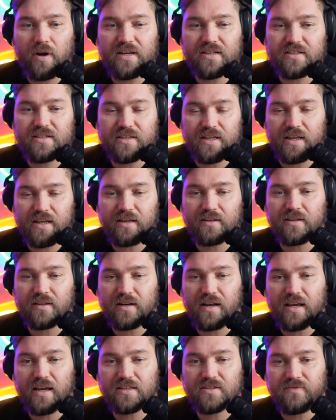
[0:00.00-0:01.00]
seeing the
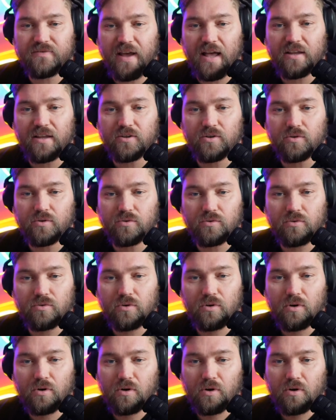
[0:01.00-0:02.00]
next value
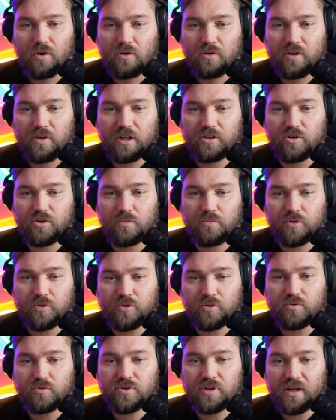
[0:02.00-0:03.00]
that you're
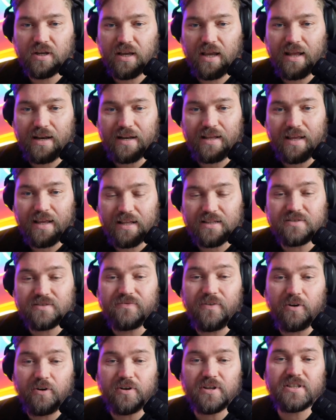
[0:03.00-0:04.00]
producing. And it's
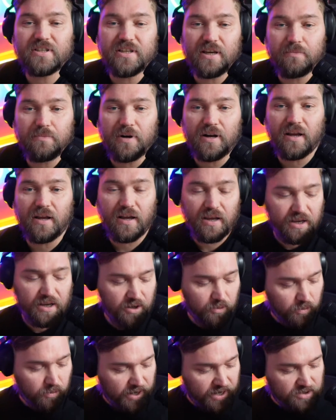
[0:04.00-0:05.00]
very similar in a
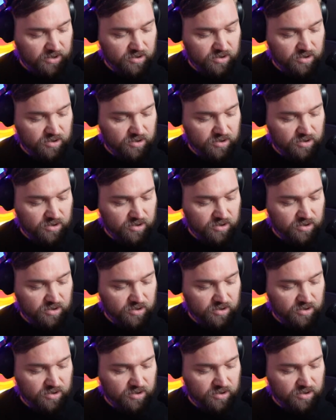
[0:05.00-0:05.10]
way to